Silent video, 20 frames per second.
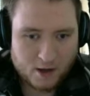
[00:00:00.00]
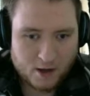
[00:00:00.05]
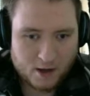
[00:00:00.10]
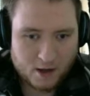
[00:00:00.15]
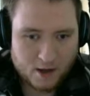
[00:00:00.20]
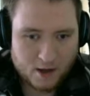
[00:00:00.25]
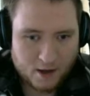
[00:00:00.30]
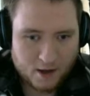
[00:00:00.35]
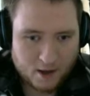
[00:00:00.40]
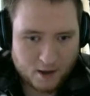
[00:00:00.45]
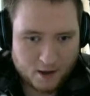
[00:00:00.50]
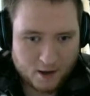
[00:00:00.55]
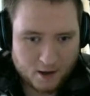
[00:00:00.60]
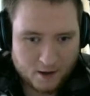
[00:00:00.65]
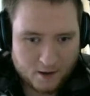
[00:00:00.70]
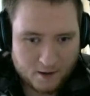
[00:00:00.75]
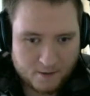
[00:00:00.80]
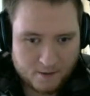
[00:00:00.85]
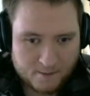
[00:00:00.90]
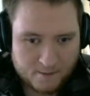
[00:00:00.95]

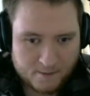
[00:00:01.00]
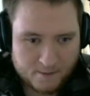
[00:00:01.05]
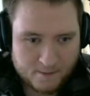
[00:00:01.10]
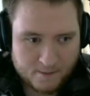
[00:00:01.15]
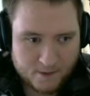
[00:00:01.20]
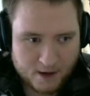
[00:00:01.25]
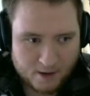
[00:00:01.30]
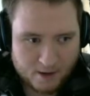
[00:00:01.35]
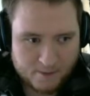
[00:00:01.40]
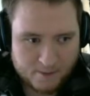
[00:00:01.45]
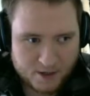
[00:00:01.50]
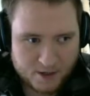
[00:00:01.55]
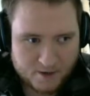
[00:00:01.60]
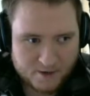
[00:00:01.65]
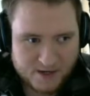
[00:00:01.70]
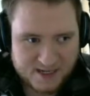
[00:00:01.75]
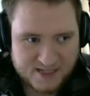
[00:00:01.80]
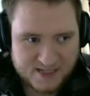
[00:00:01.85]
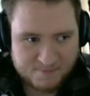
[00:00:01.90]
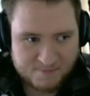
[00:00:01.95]
I'm going to
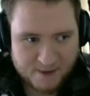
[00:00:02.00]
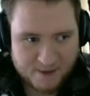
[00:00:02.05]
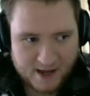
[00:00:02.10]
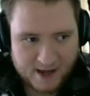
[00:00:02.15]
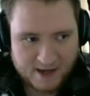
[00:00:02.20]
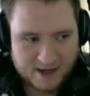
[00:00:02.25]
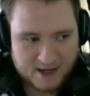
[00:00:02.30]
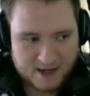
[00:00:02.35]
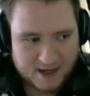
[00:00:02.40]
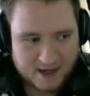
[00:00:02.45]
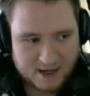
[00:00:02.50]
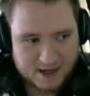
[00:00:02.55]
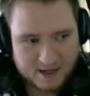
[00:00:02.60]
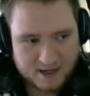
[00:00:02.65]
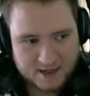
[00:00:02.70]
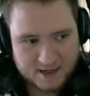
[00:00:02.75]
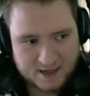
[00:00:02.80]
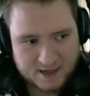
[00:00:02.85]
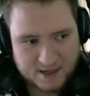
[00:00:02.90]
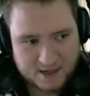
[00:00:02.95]
expect,
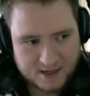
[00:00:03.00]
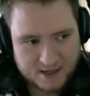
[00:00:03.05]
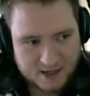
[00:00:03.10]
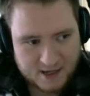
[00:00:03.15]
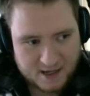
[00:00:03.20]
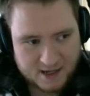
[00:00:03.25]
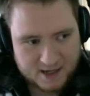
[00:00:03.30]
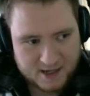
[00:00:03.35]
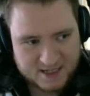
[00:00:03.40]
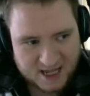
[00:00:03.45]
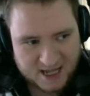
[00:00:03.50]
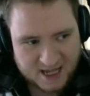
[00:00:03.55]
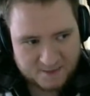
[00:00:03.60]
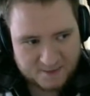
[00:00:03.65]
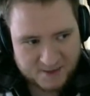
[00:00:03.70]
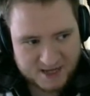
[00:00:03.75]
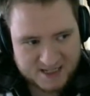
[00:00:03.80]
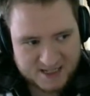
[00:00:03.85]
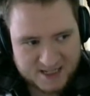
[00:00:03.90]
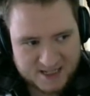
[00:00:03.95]
to get the
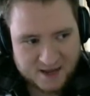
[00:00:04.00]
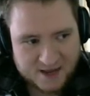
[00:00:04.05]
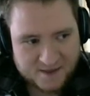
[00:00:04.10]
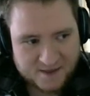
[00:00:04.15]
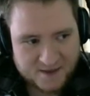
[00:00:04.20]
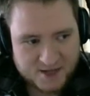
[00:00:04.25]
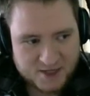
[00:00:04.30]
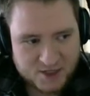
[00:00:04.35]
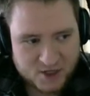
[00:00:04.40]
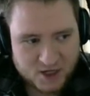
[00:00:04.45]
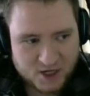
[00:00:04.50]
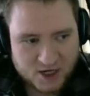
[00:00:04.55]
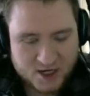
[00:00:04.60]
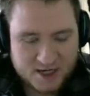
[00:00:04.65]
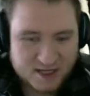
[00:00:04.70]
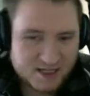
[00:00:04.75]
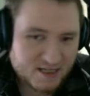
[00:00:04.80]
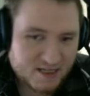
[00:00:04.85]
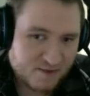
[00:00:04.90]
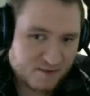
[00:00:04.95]
best out of this, you're going to
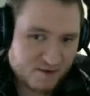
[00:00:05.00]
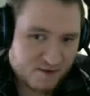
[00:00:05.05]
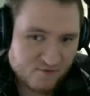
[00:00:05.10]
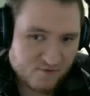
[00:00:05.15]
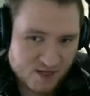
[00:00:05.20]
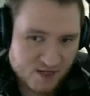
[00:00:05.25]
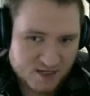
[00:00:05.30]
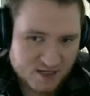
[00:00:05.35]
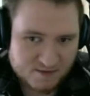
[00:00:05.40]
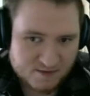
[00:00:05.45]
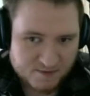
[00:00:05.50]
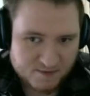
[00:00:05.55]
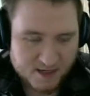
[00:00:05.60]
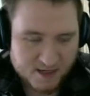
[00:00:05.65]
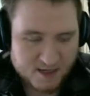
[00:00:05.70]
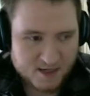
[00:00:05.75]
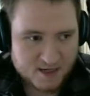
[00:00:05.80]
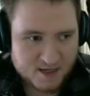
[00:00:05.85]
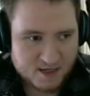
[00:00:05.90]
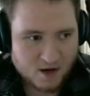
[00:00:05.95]
need to be
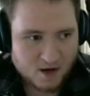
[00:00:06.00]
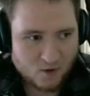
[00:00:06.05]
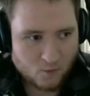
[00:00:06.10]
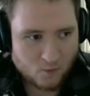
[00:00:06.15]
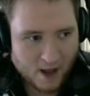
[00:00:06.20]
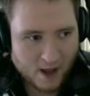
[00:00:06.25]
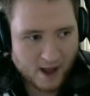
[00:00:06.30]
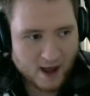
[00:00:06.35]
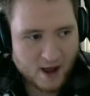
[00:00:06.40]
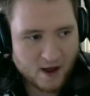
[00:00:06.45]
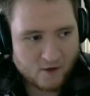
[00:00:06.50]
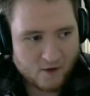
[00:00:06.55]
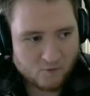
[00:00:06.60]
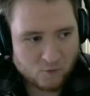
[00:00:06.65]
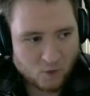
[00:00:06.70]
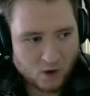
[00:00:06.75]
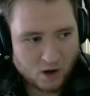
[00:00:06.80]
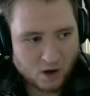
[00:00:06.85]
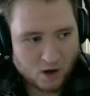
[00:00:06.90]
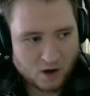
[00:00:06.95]
reasonably aware of
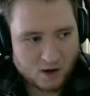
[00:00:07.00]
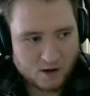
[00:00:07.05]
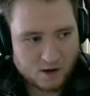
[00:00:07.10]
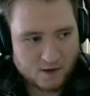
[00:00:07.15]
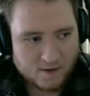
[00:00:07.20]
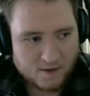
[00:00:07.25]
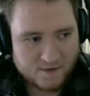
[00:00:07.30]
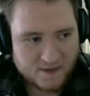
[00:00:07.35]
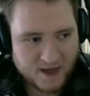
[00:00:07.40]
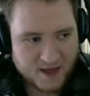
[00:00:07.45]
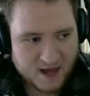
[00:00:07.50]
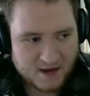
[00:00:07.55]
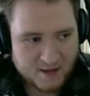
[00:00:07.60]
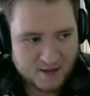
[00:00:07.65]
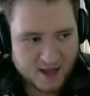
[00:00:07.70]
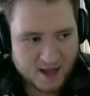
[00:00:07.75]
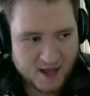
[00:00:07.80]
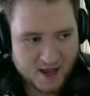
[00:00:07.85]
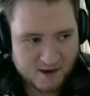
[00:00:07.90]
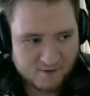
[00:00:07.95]
what the
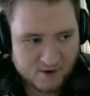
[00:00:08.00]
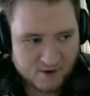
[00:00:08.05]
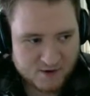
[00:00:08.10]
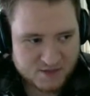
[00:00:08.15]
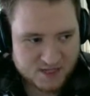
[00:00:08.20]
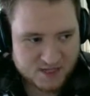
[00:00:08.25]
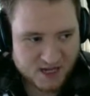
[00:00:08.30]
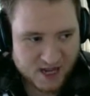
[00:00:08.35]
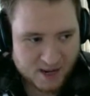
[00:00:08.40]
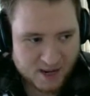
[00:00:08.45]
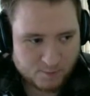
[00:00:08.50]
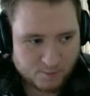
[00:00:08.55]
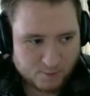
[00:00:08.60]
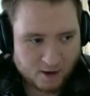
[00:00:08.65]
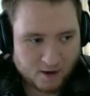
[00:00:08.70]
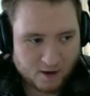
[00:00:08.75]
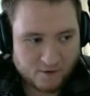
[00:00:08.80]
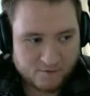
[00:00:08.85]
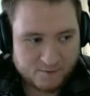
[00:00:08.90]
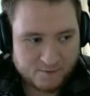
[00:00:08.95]
enemy heroes are capable
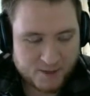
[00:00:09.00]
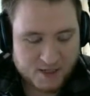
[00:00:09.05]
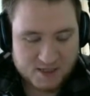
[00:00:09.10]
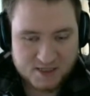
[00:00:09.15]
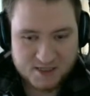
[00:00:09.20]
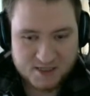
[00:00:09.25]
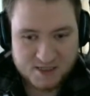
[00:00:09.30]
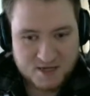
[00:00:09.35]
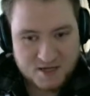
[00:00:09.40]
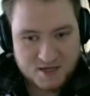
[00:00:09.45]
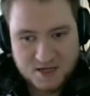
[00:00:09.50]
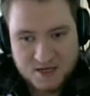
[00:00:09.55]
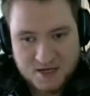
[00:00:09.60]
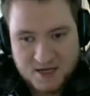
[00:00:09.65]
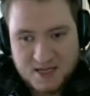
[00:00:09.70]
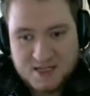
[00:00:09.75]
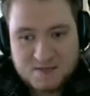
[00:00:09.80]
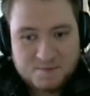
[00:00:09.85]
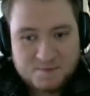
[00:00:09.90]
of, because you need to be